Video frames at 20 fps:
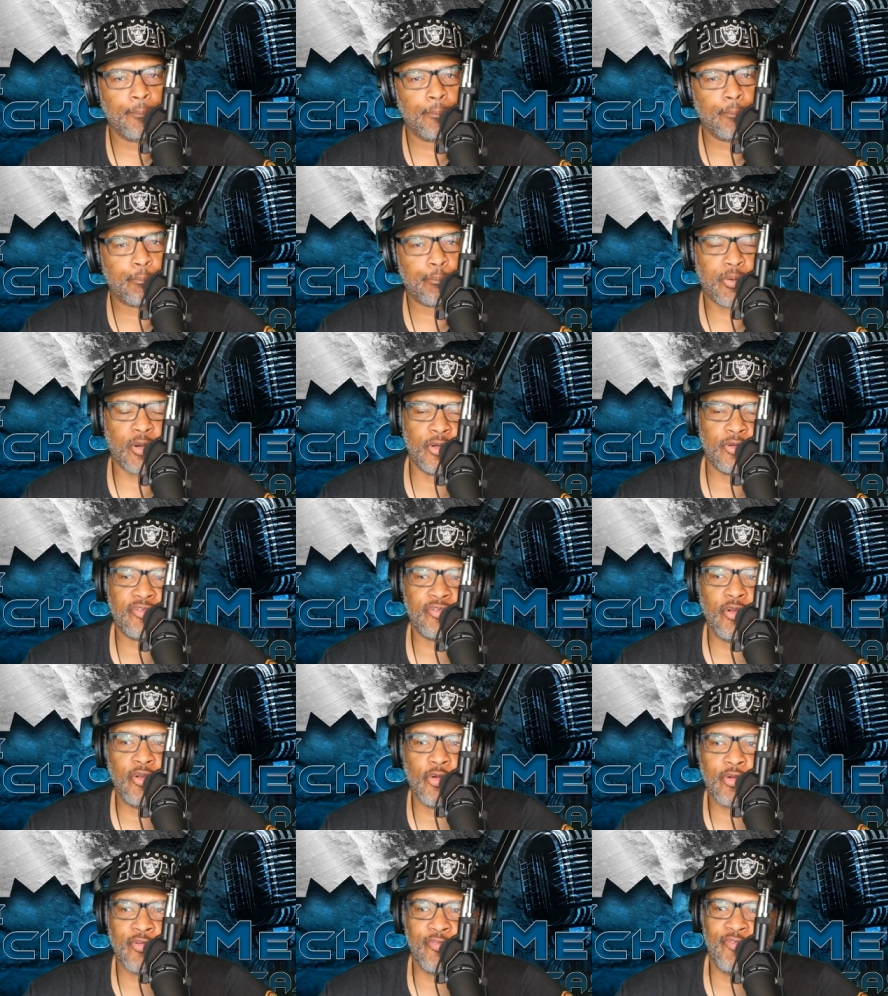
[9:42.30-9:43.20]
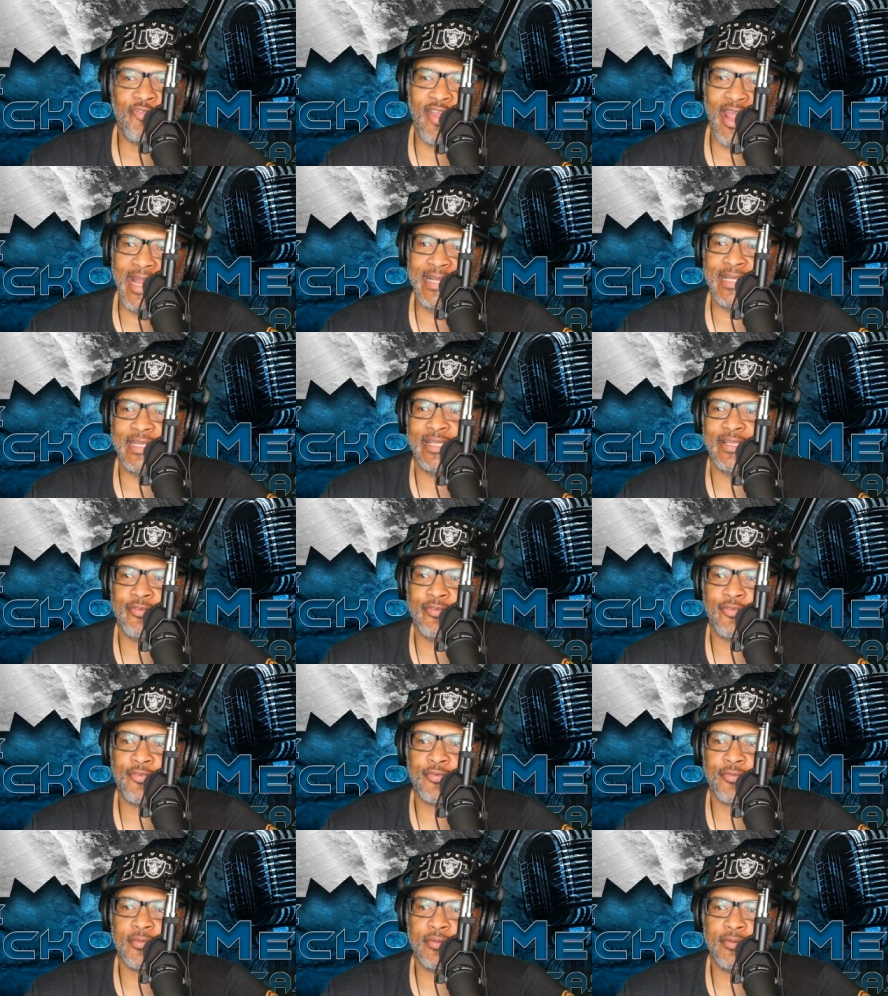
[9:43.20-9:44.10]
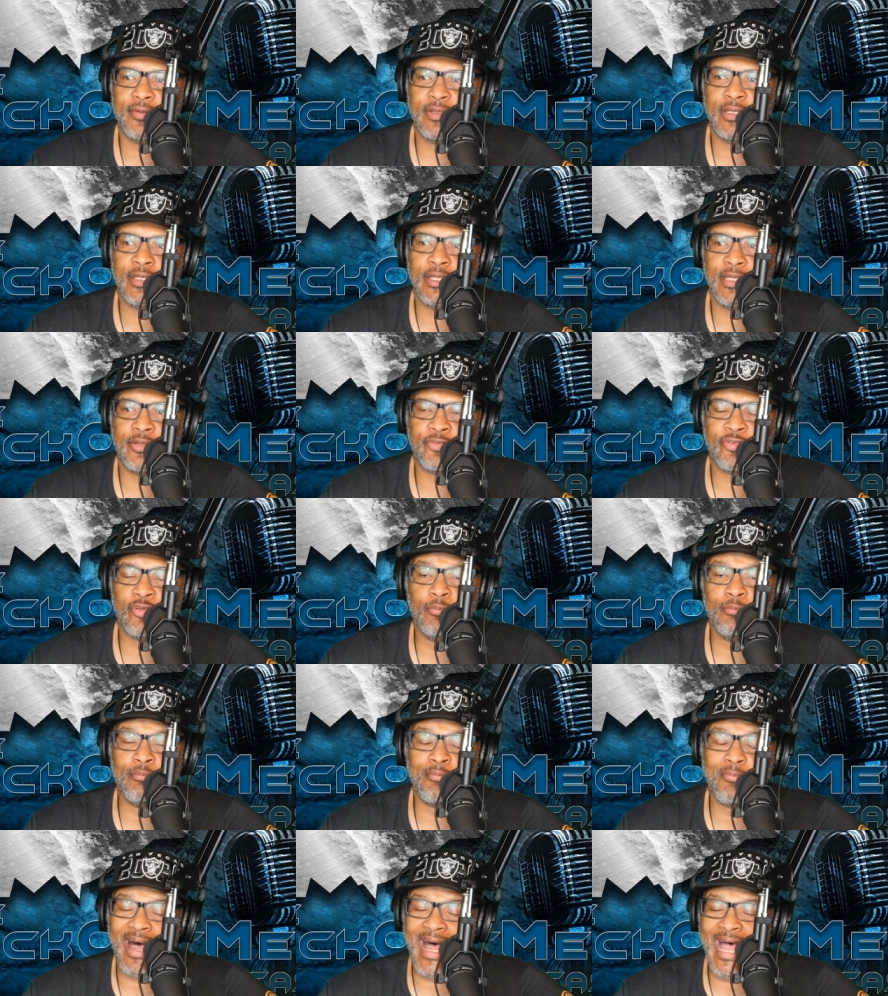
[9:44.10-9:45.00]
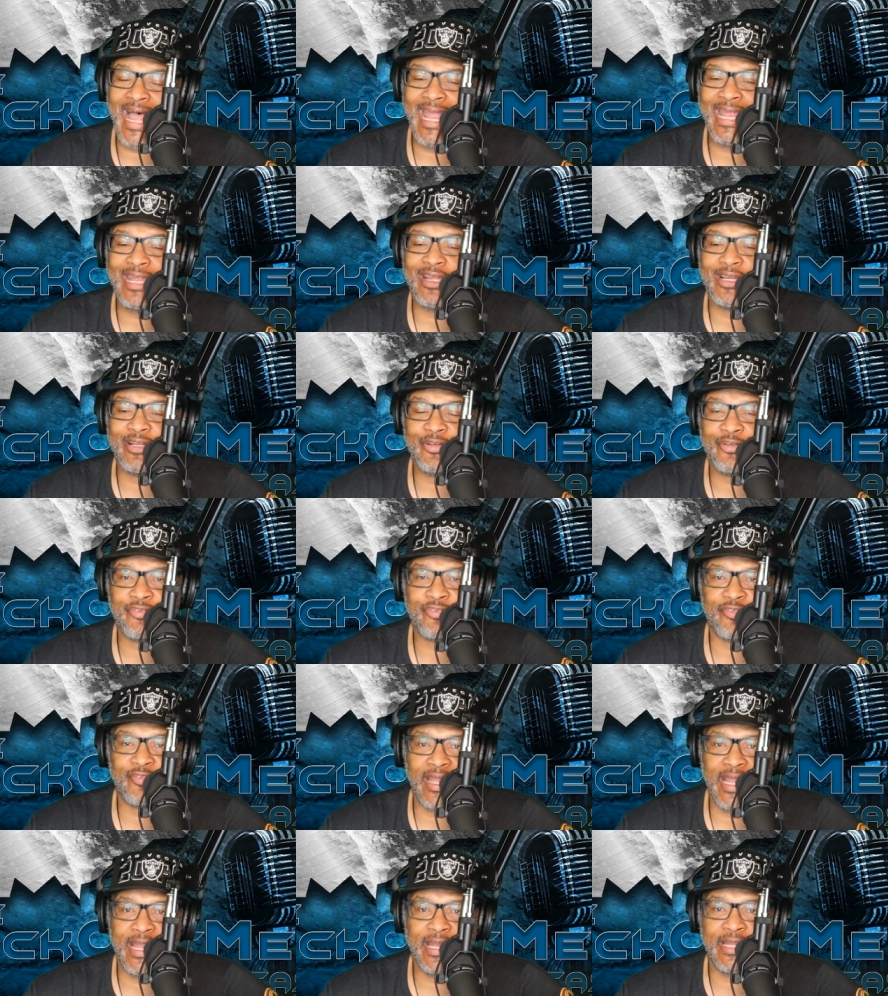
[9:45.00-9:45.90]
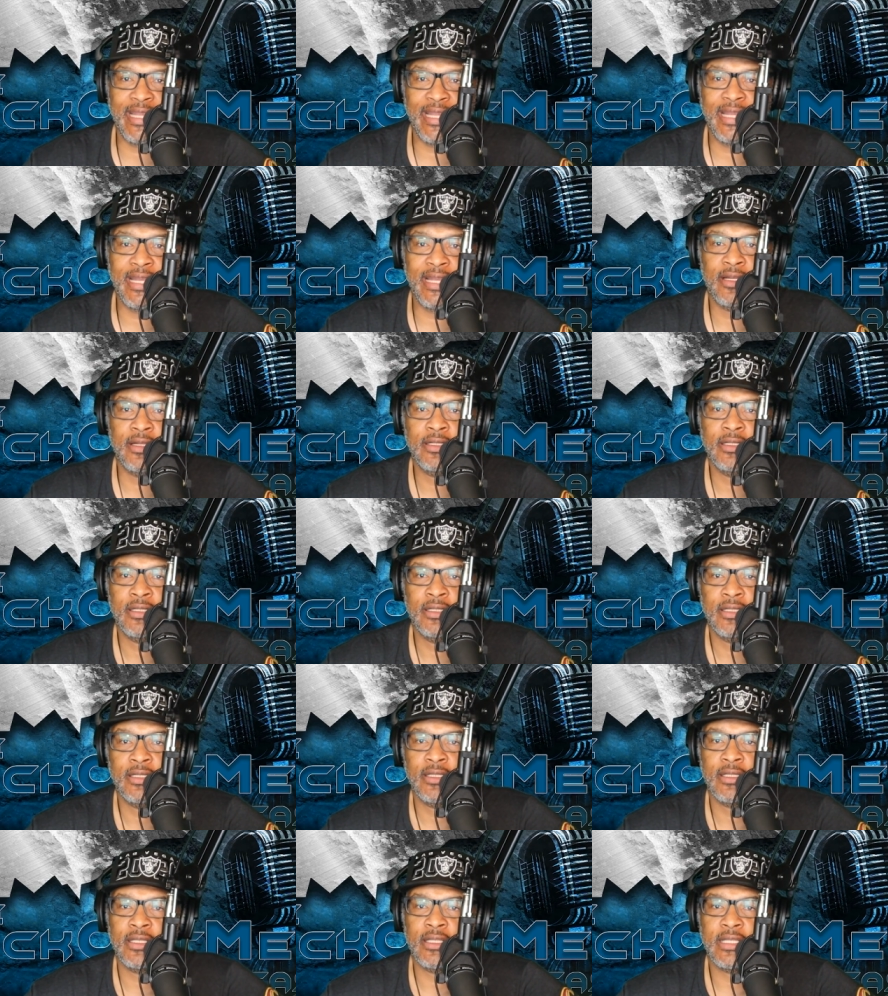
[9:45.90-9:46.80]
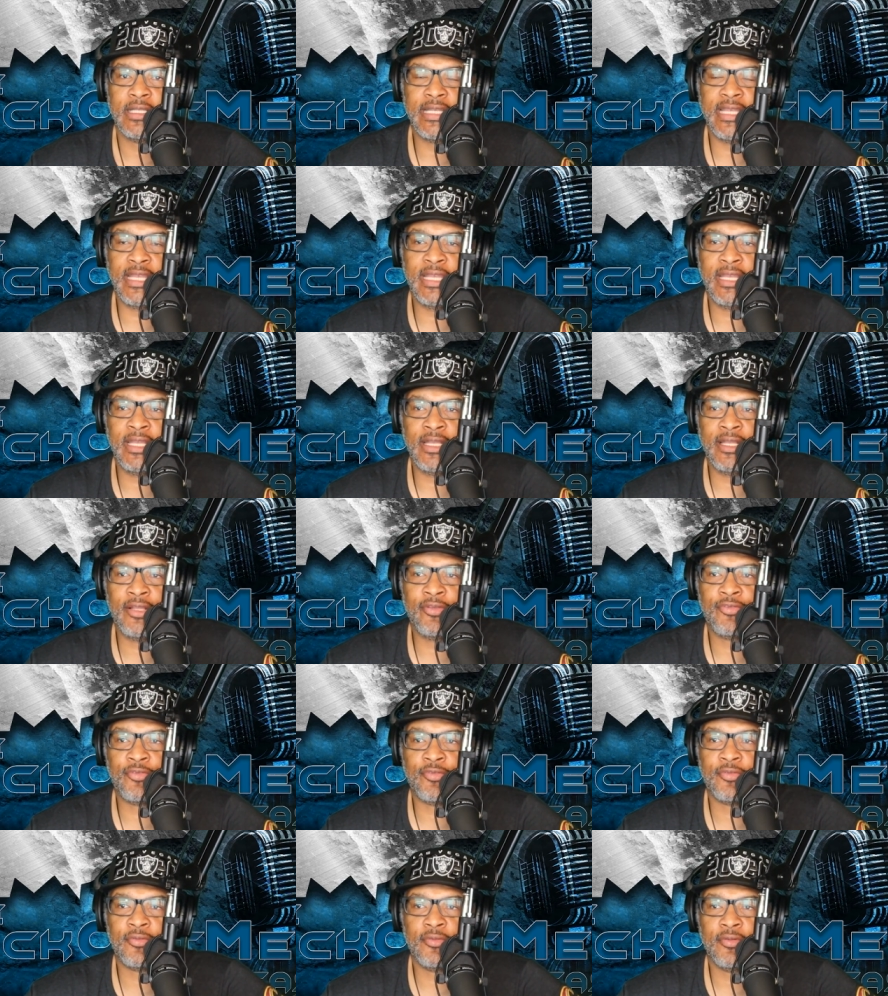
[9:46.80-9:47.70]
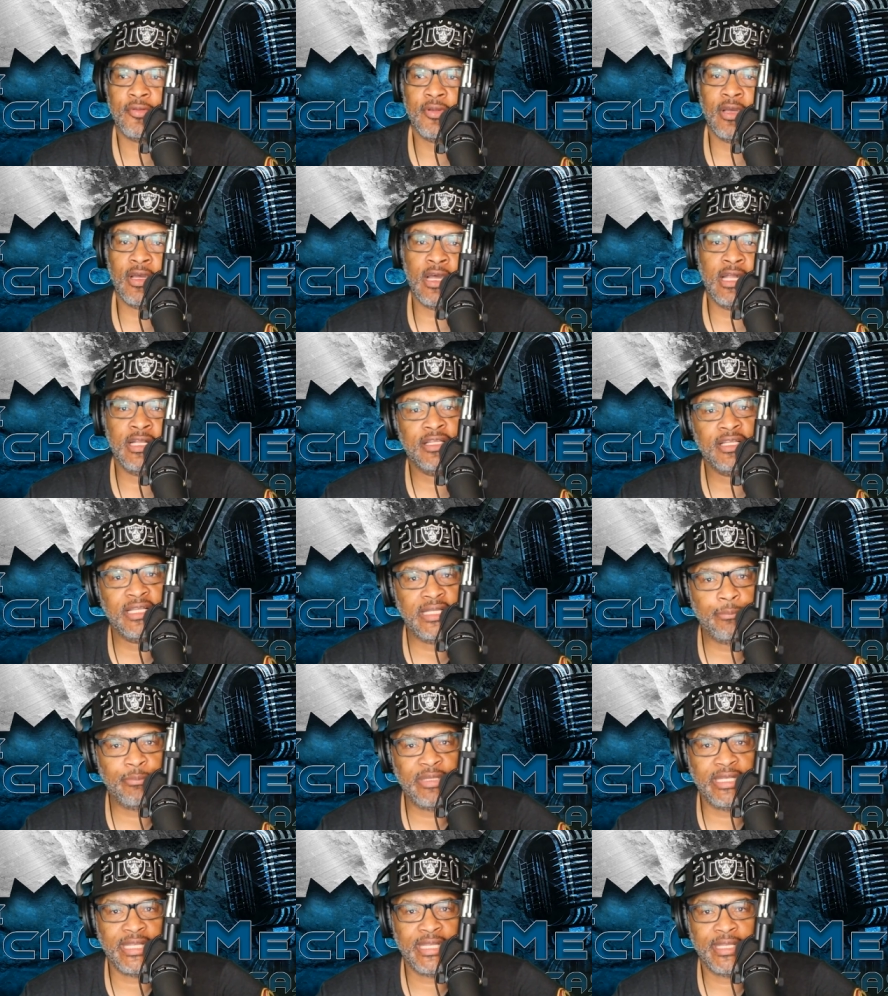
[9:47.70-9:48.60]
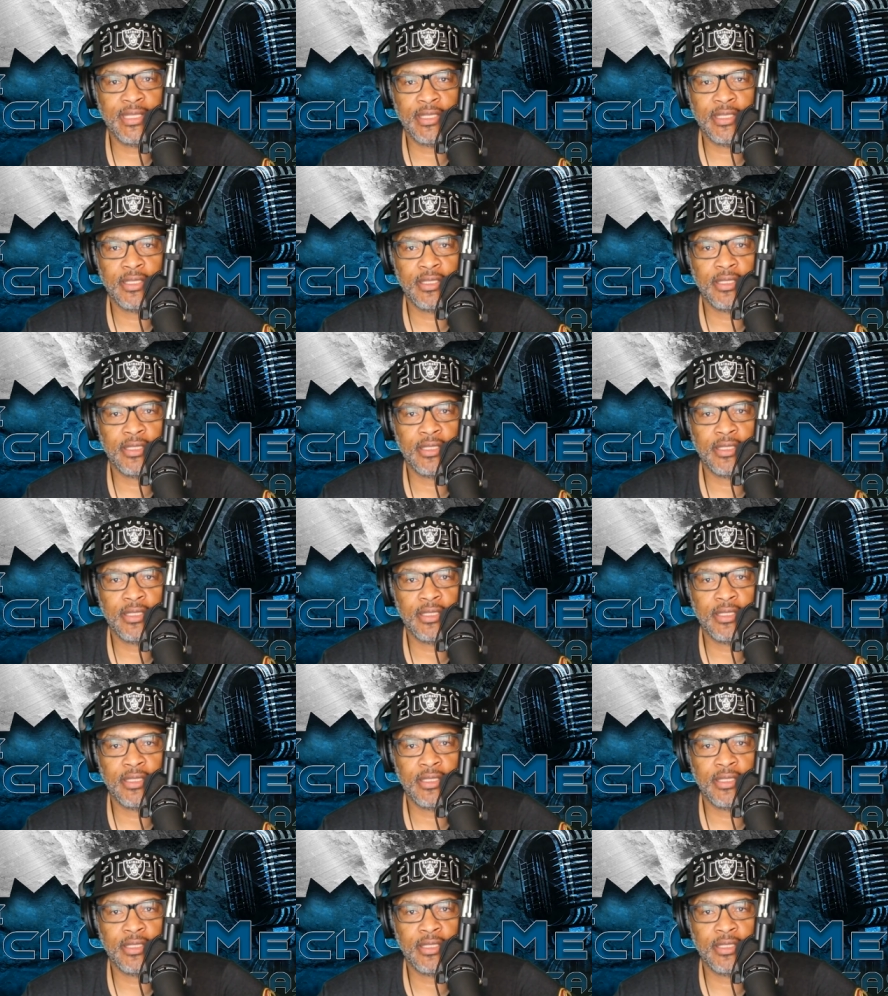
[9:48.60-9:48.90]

personal conveyance, to my understanding, is unlimited.